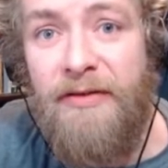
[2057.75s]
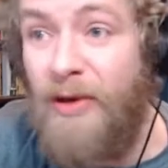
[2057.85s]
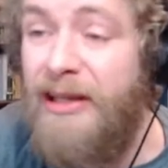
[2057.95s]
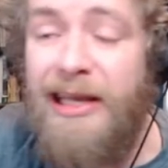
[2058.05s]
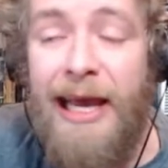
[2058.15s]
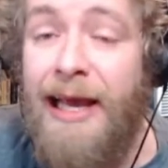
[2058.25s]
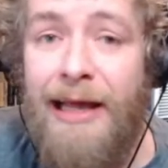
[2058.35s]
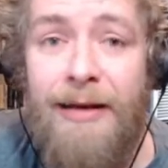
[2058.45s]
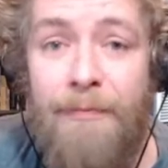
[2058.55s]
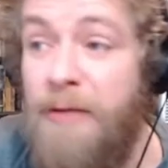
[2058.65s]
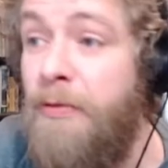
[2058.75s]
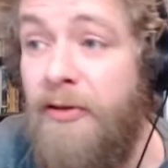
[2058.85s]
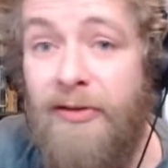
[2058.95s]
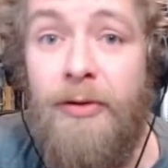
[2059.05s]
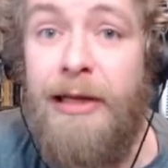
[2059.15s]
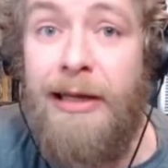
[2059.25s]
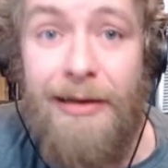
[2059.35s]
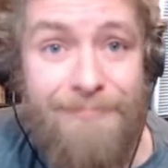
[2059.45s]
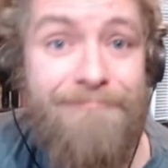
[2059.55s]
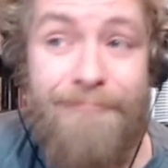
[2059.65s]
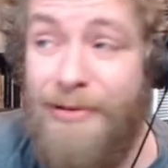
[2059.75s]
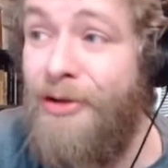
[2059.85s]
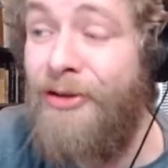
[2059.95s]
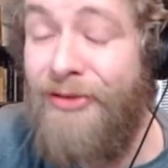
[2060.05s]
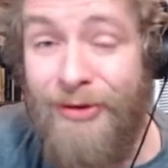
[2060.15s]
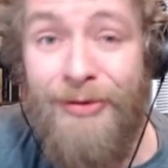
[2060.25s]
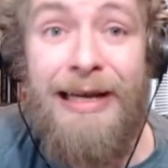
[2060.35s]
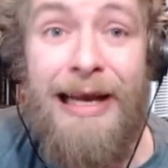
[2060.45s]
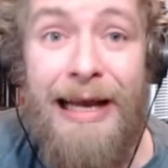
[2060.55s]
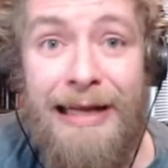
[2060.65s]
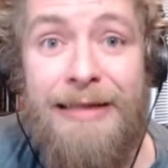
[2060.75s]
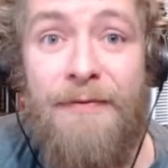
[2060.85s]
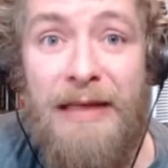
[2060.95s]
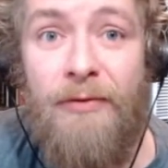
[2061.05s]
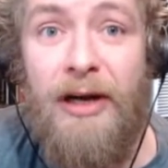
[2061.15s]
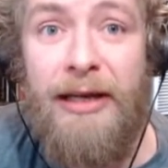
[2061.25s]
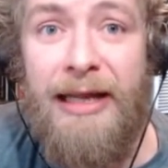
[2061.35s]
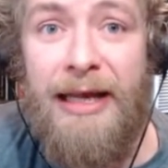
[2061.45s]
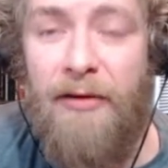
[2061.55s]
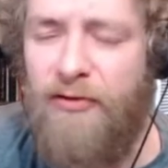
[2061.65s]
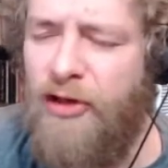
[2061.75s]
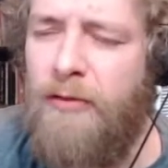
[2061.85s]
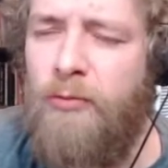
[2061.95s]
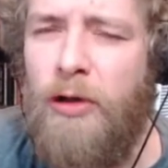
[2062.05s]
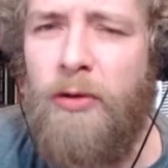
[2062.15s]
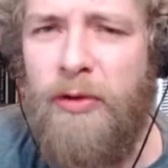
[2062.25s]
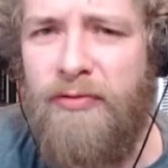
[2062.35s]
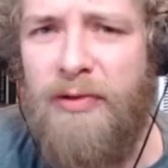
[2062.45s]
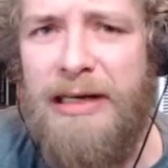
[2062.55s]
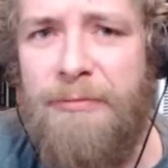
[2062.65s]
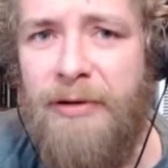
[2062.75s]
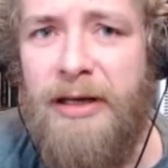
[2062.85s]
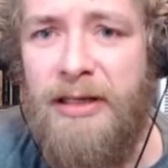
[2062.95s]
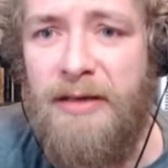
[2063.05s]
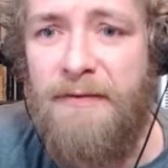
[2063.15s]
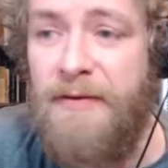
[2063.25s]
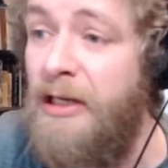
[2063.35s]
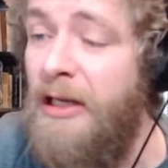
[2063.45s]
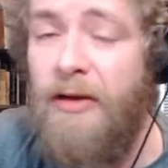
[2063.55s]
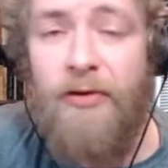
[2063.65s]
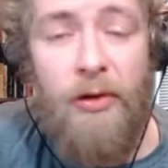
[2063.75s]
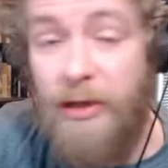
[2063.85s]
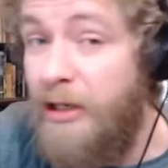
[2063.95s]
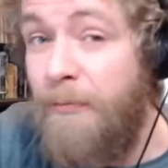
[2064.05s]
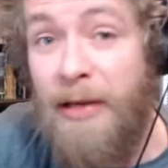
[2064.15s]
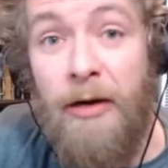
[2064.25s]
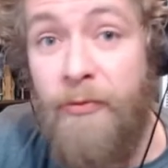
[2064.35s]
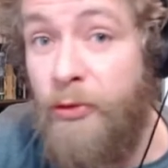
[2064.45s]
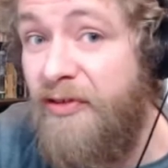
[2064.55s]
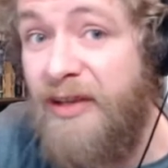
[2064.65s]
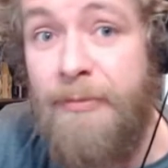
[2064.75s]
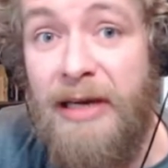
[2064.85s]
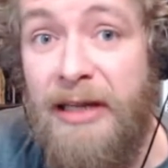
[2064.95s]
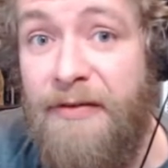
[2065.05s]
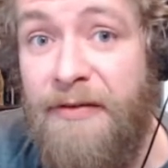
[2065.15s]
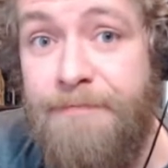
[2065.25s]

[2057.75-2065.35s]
Well, you can. People are doing it. People are doing it actively right now. Jaylen Waddle was really productive. Not when you compare him to his teammates.